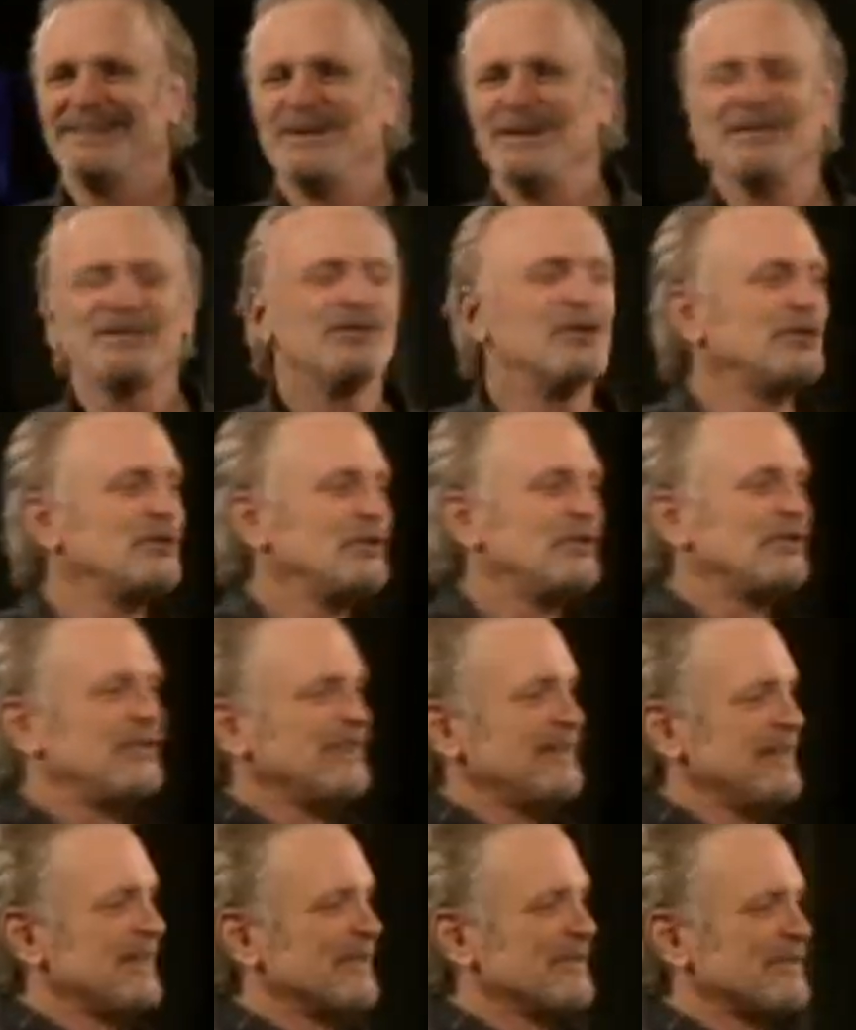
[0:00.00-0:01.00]
Well, so you
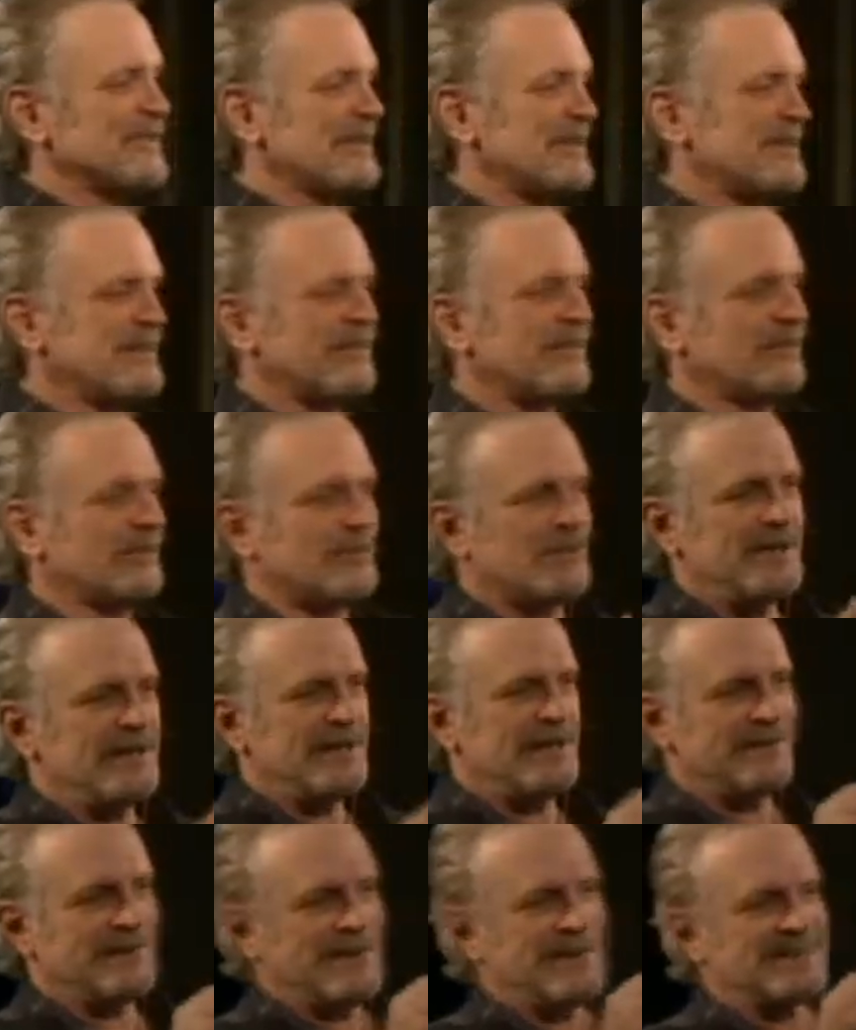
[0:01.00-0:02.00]
see, there's a
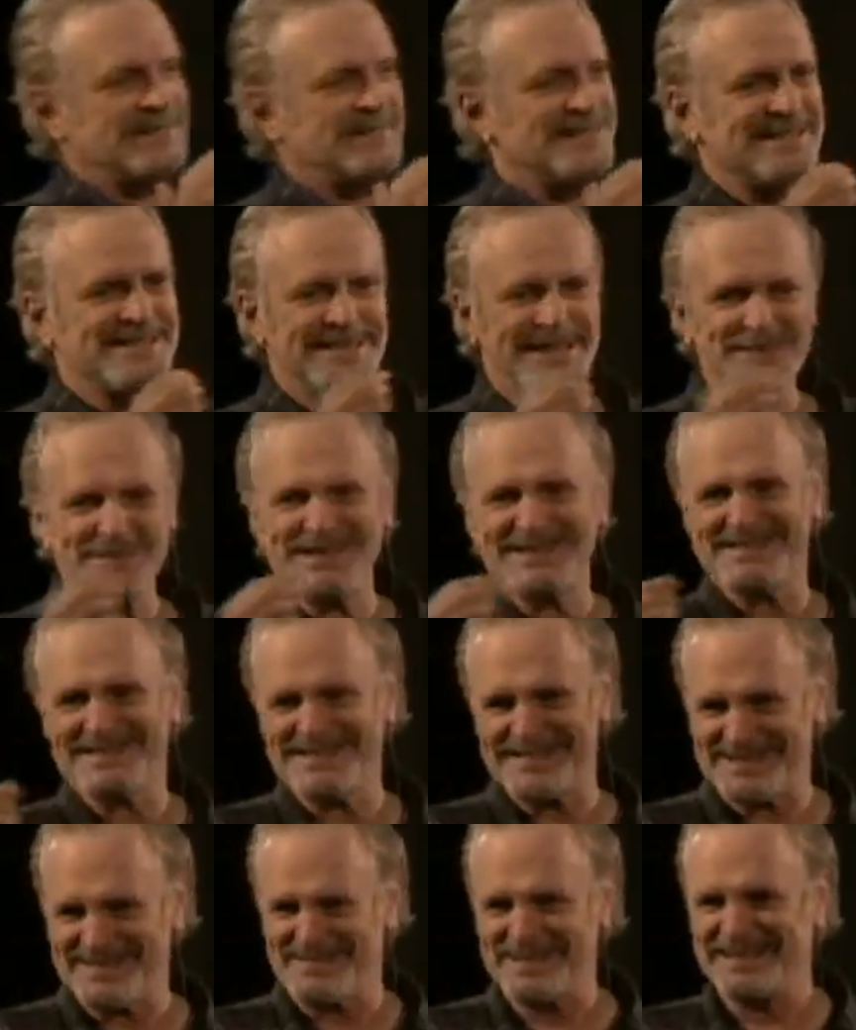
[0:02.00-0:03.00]
strain of anti
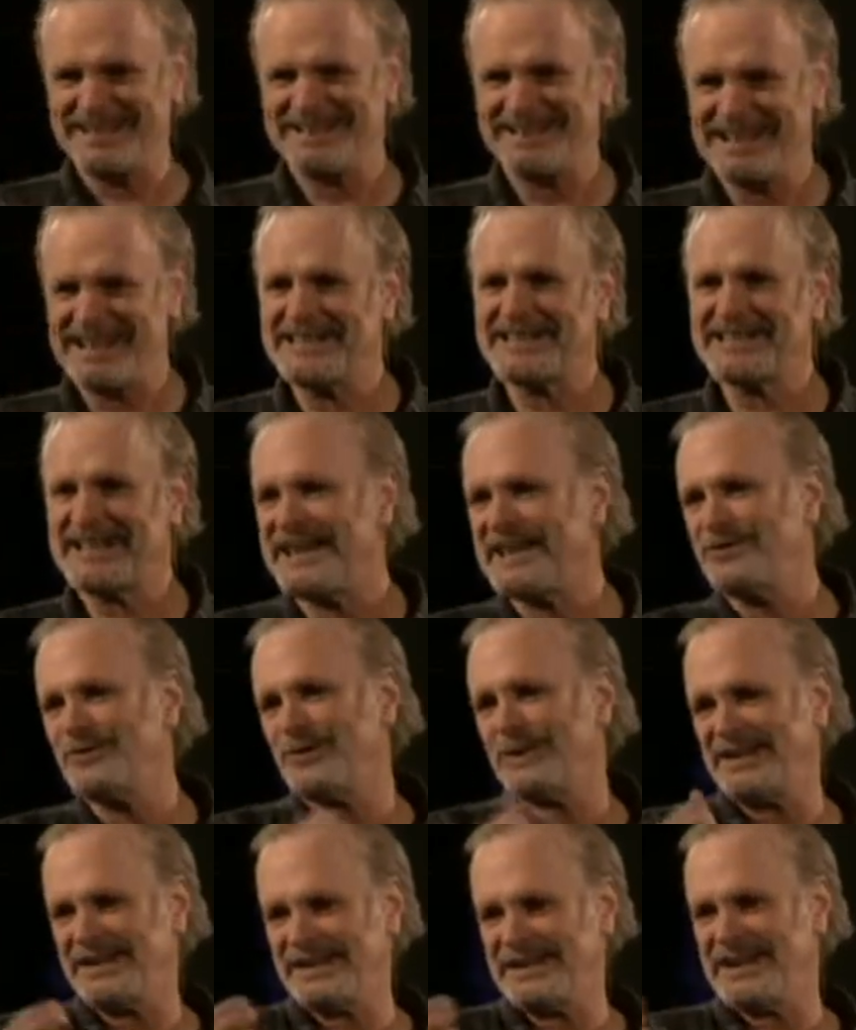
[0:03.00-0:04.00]
Semitism in here. That, that
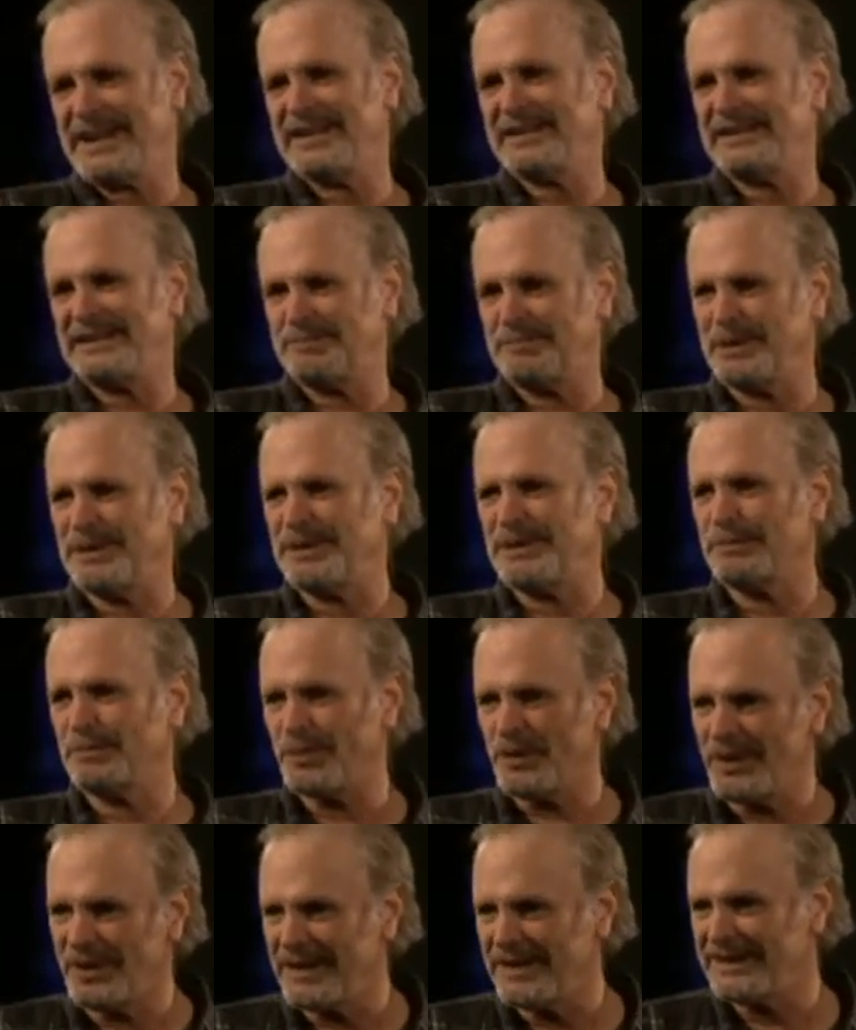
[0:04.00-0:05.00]
really got the blood
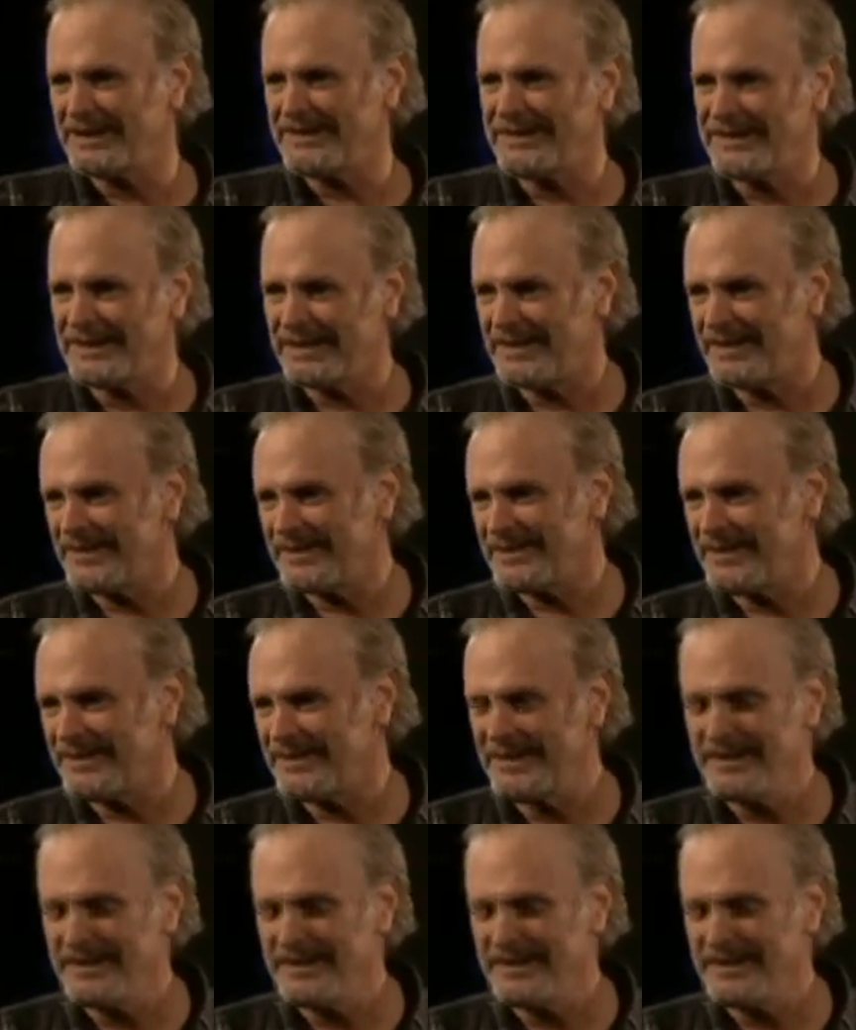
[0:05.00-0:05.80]
boiling there.